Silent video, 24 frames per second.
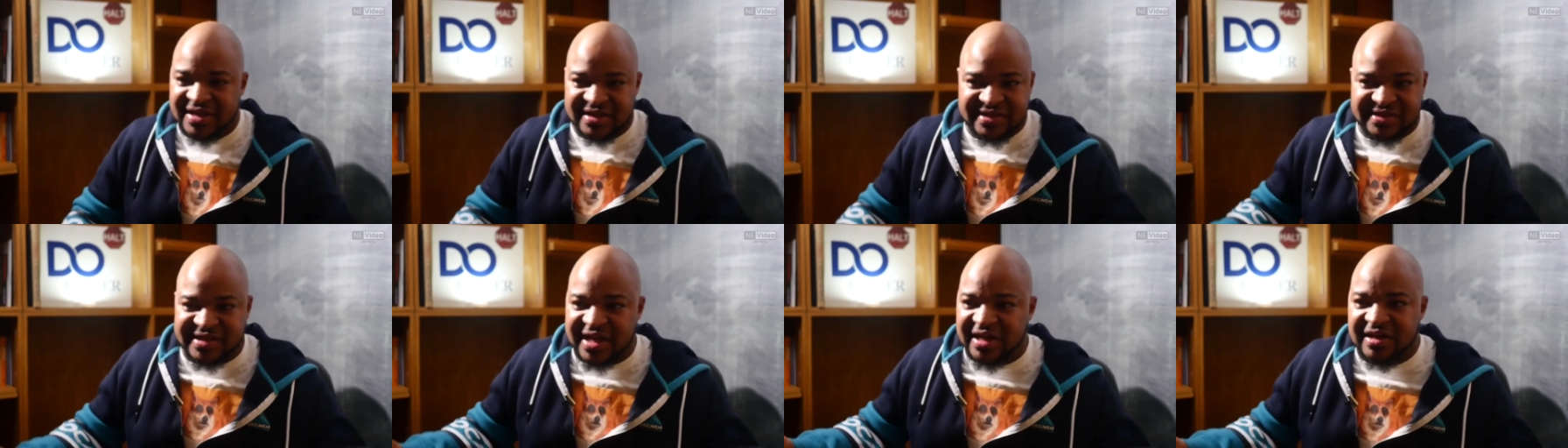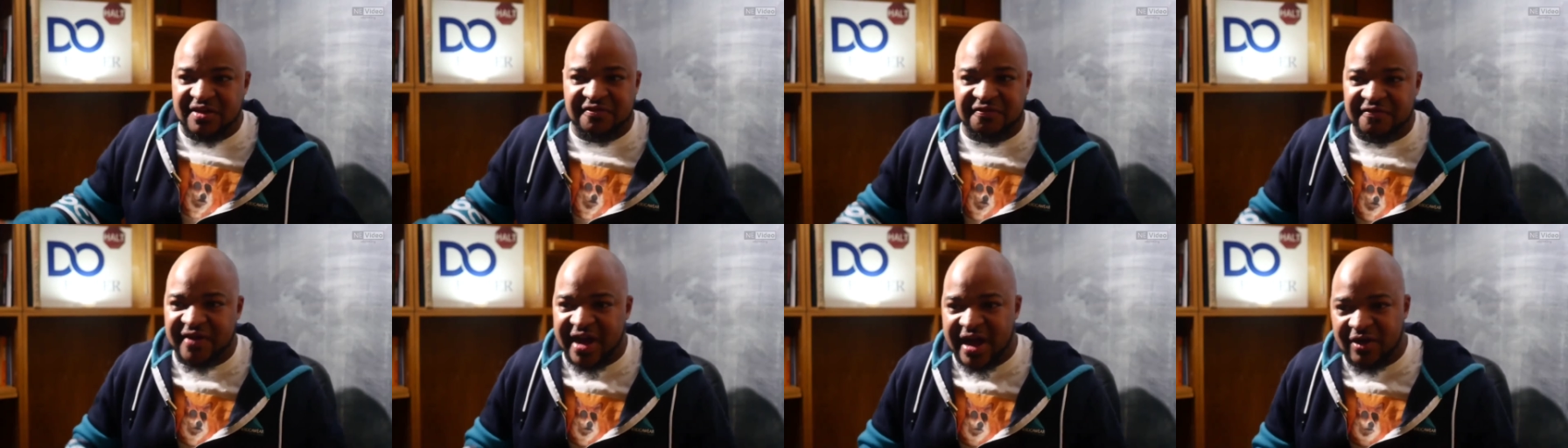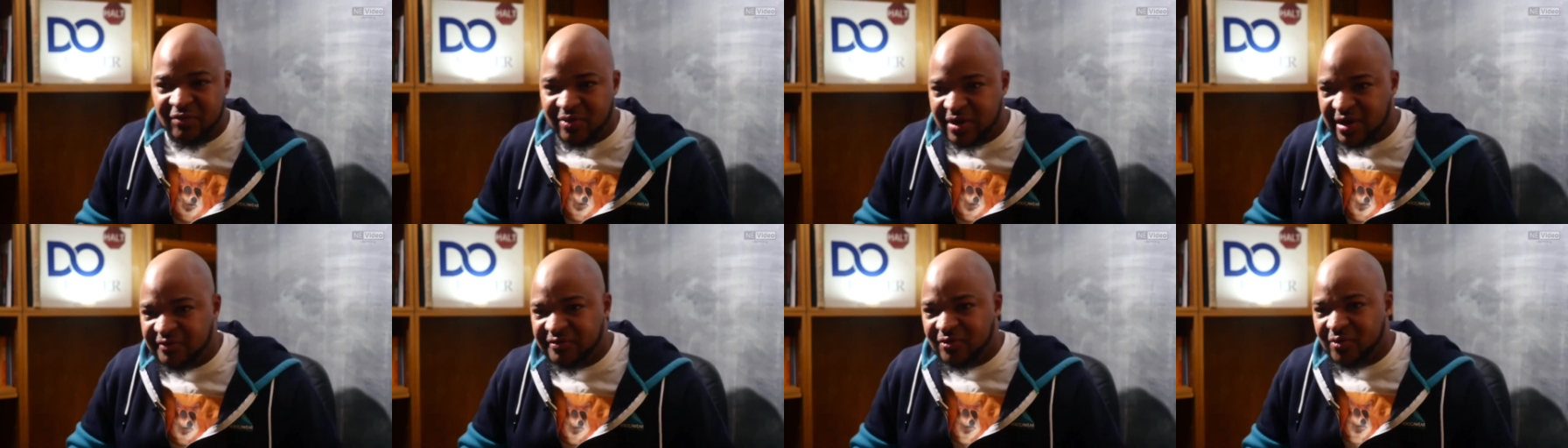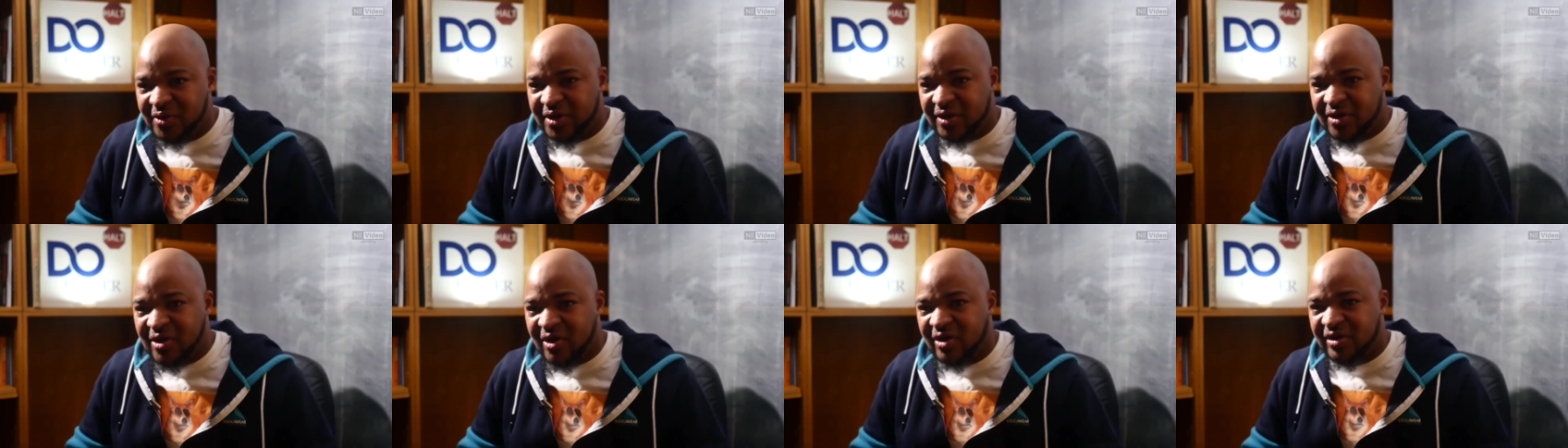signify, whatever
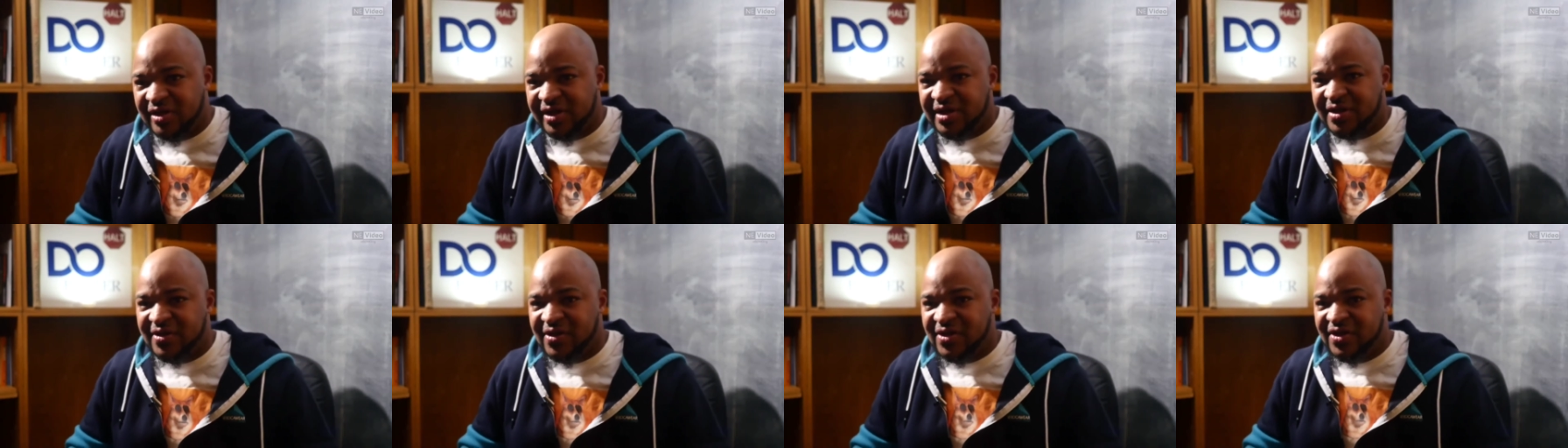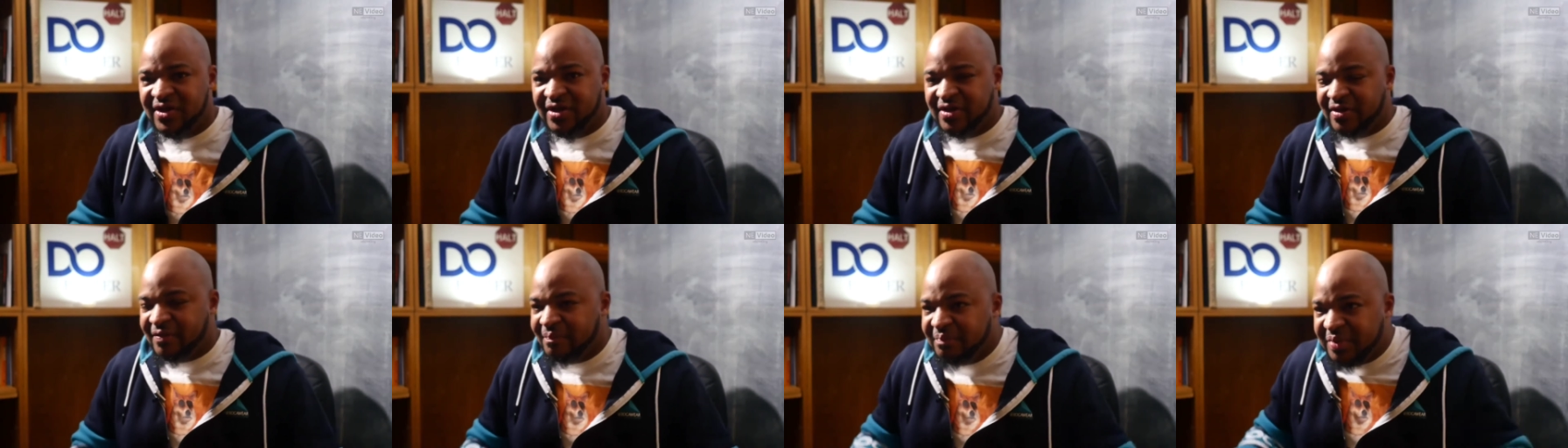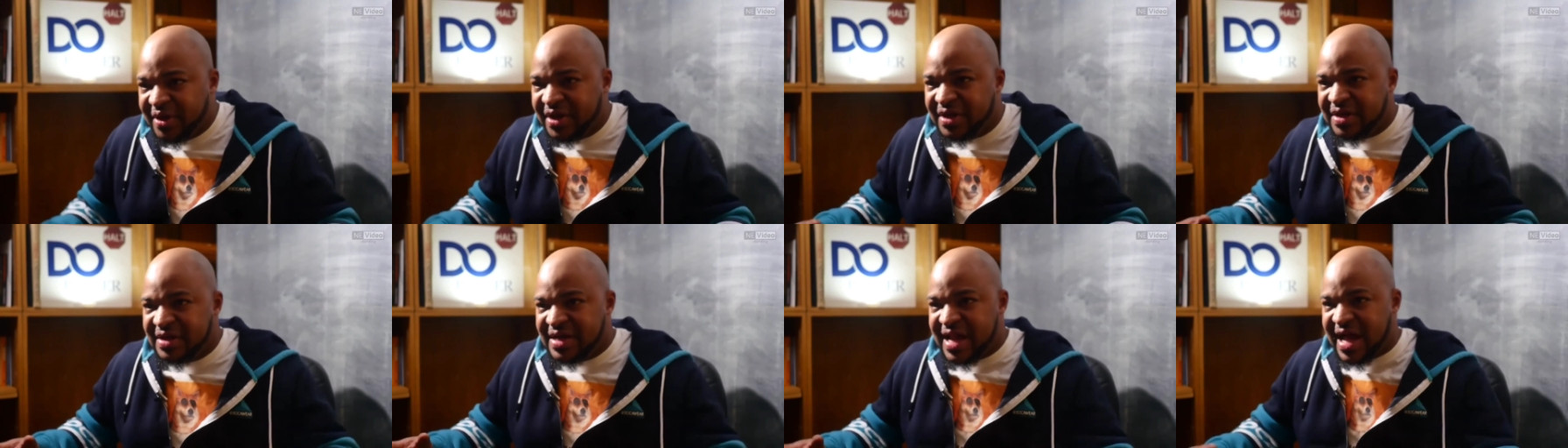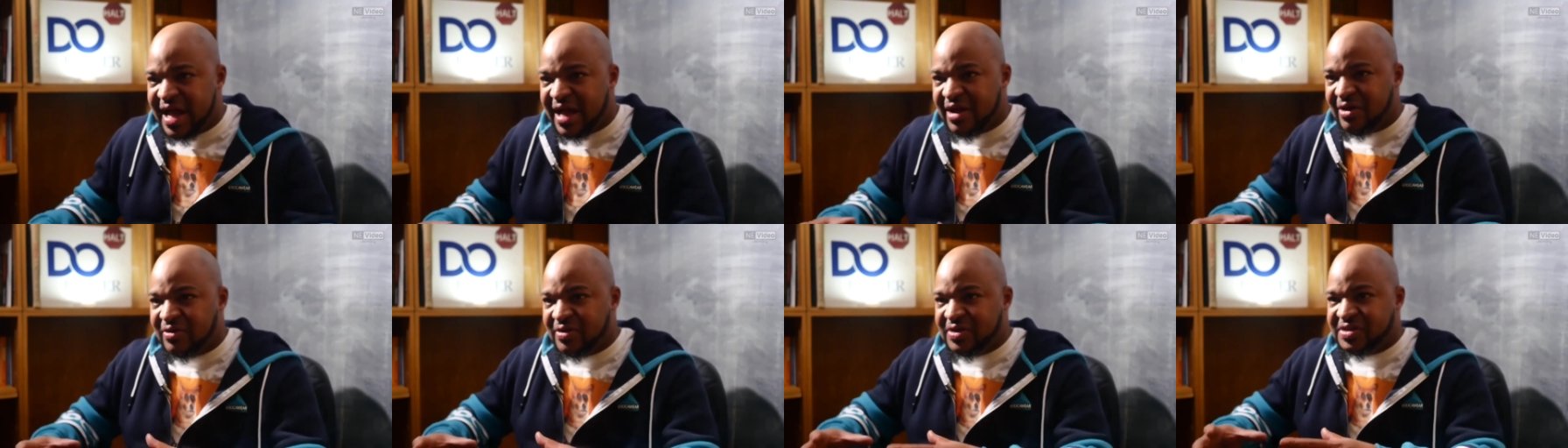you want to call it. But
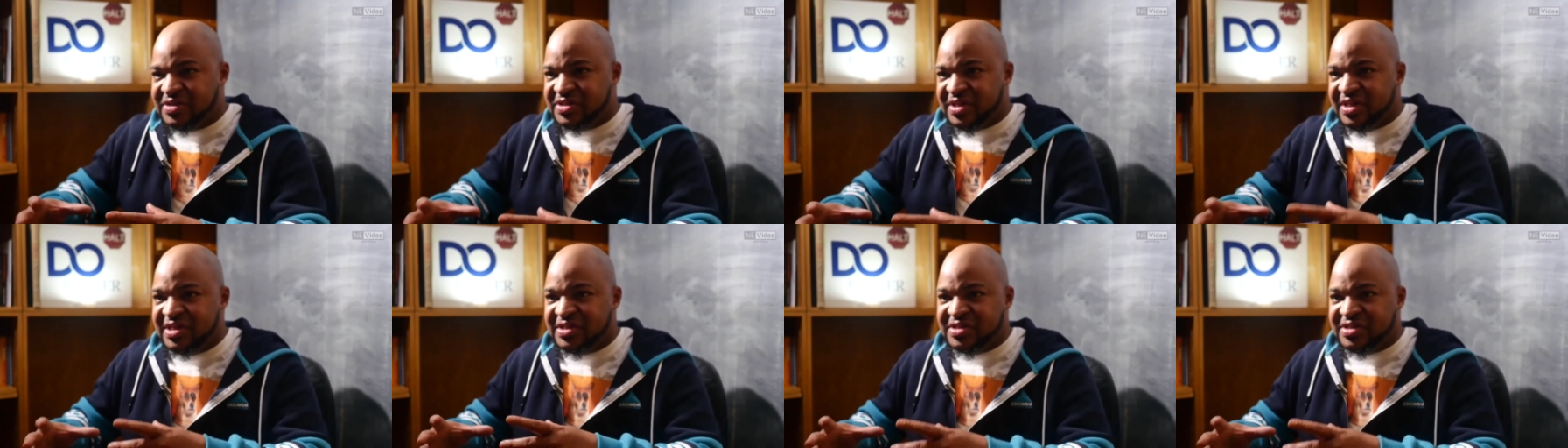now